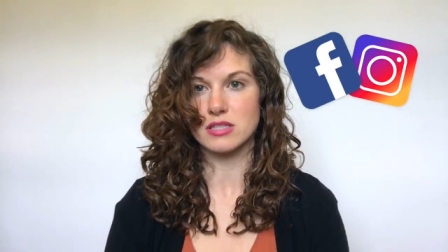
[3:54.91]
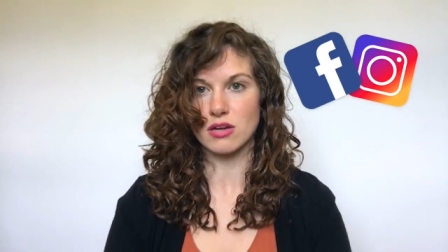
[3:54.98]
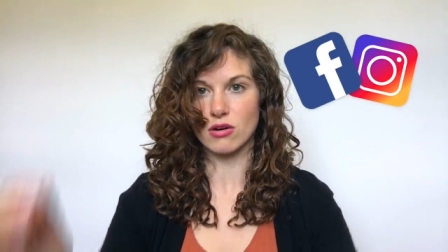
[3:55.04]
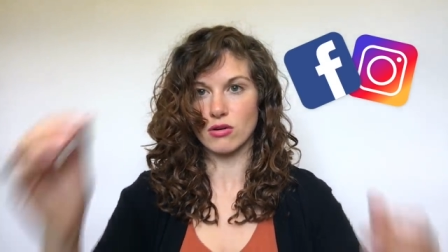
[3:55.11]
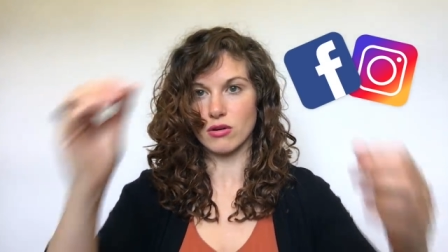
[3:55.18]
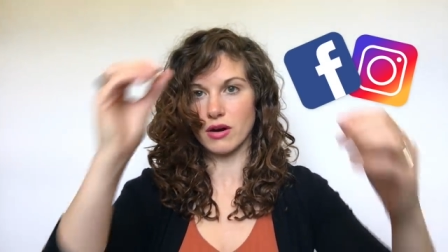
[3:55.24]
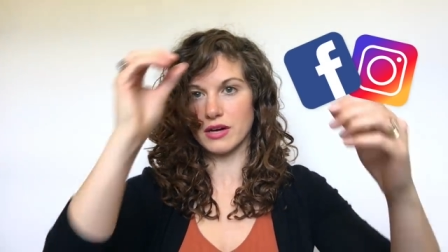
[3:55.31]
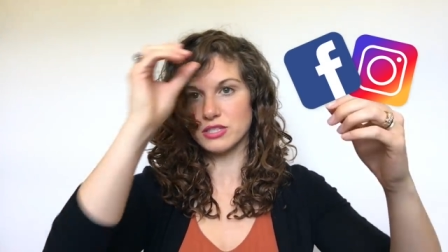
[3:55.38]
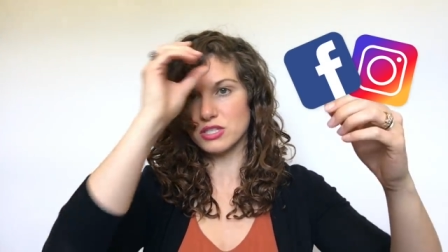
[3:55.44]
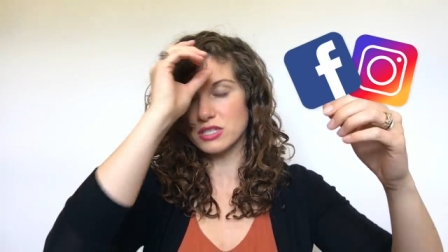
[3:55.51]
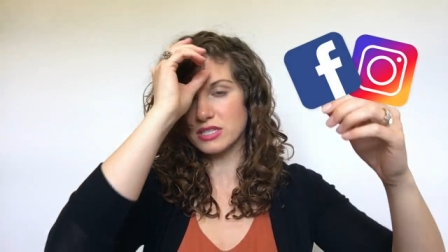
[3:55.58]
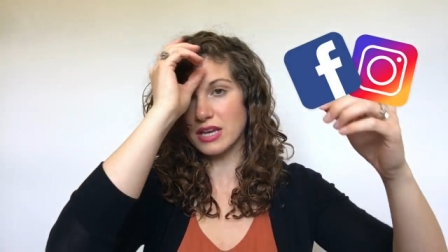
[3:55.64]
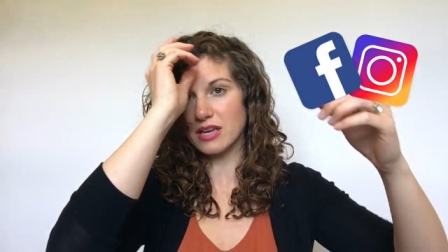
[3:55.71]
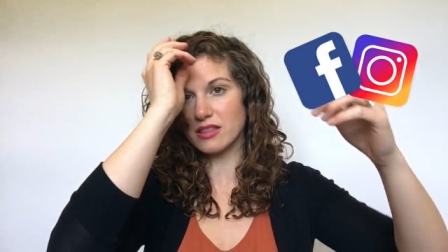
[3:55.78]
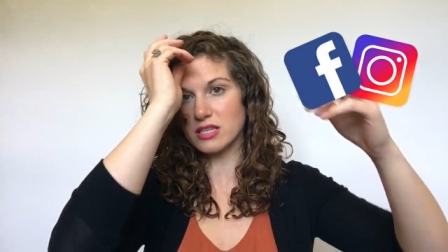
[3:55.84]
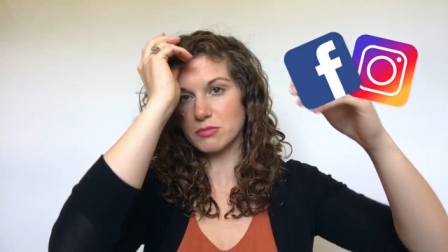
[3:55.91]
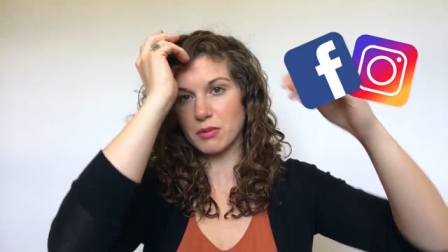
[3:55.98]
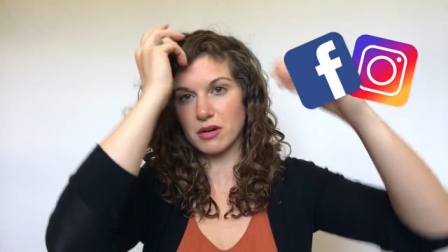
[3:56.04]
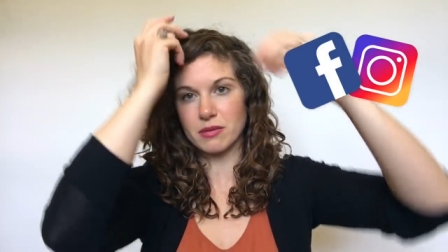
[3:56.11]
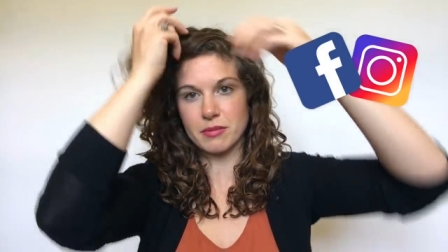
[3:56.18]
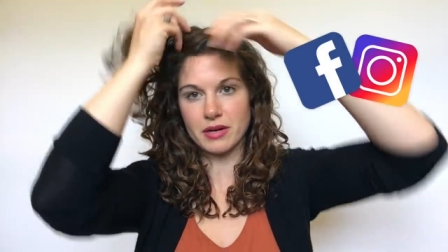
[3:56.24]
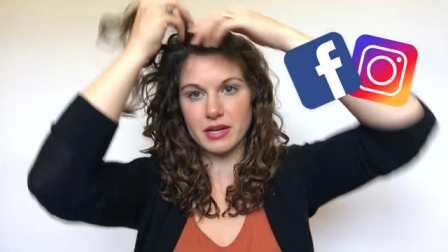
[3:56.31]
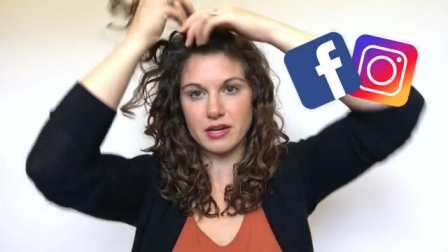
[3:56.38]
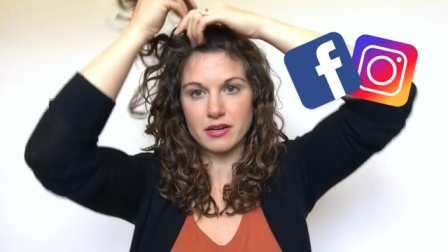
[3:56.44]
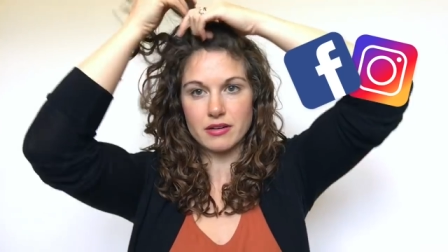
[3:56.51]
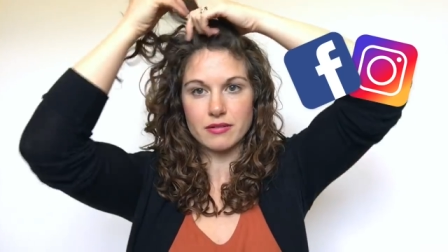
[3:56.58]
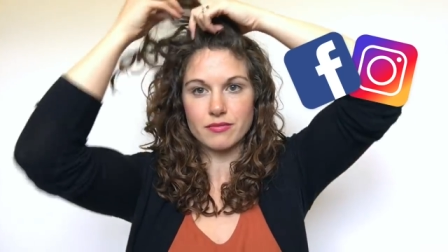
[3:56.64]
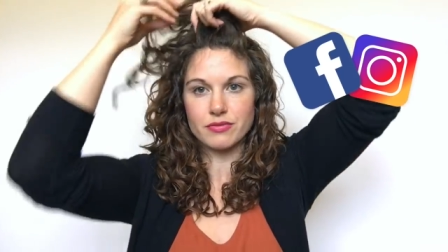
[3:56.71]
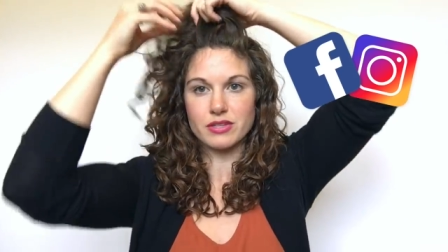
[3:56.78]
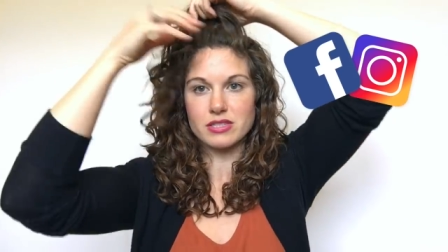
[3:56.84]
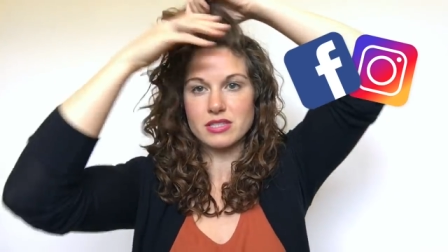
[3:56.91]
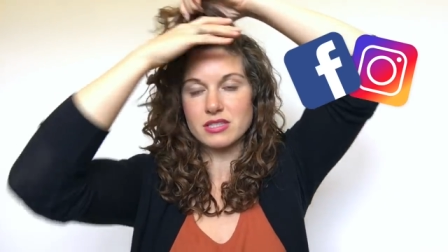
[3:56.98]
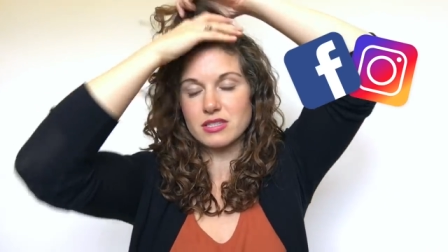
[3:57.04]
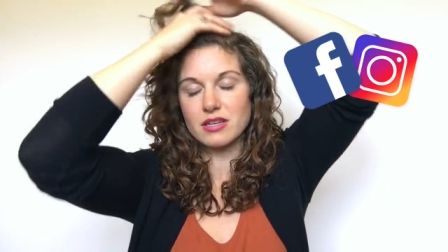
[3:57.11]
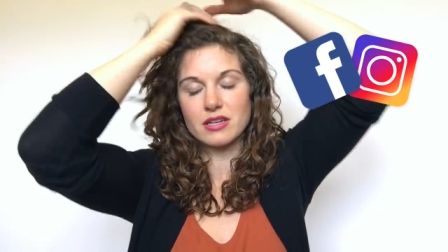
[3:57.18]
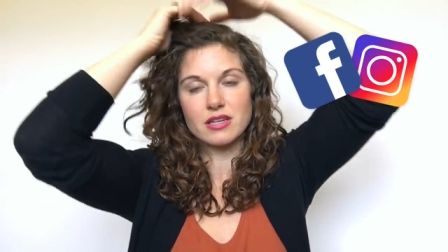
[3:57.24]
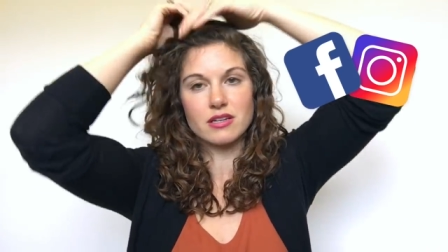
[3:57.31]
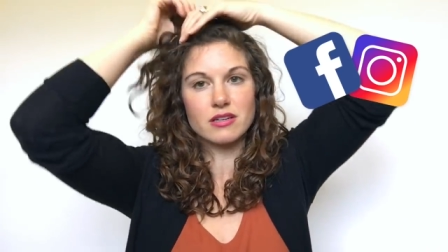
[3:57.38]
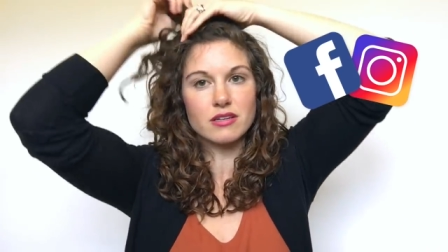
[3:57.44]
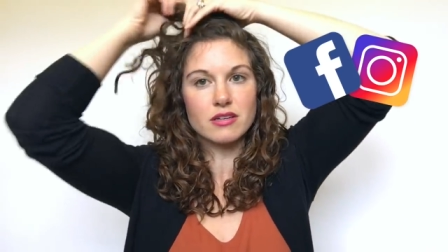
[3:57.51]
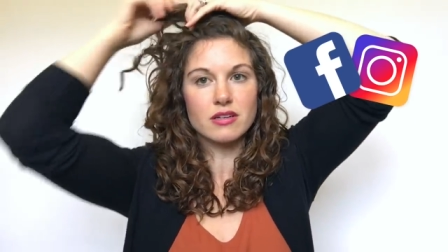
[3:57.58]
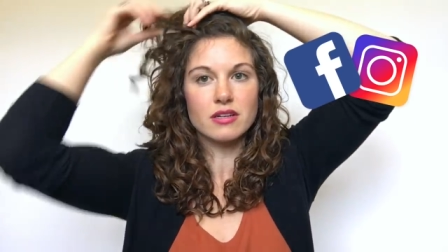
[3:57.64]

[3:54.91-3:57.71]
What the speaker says: So I just take this part of my hair. This is like,